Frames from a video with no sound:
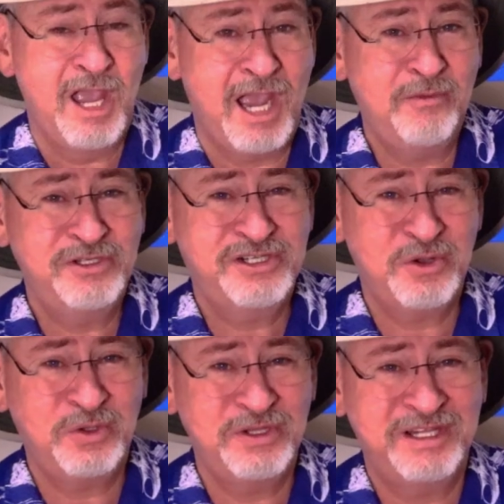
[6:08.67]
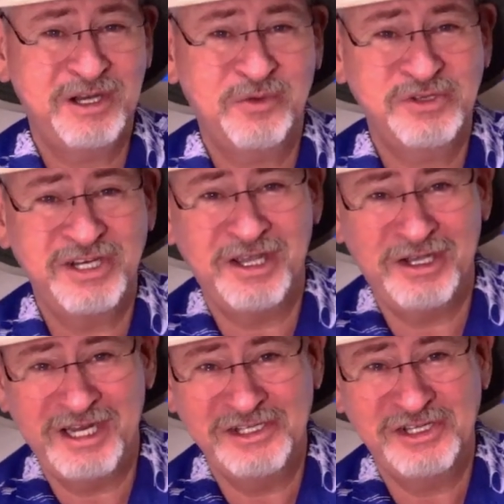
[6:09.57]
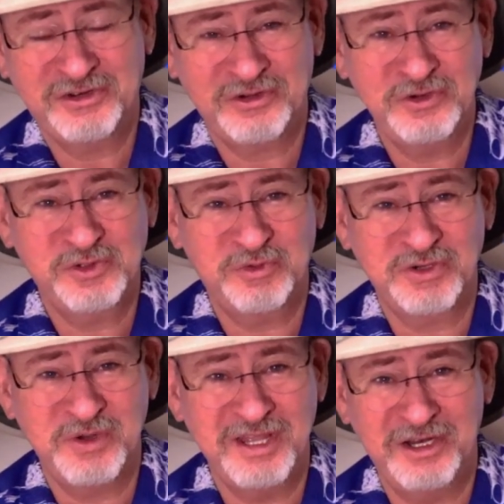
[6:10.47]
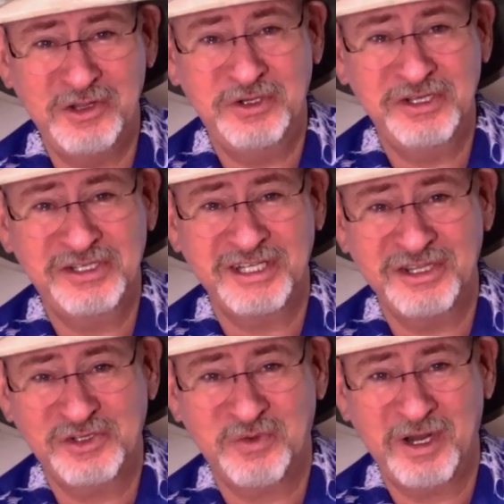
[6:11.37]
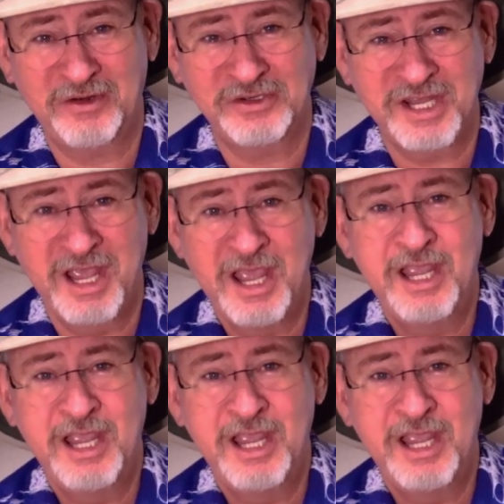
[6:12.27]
I was told that there was an uneasy truce between the nudists and the swingers,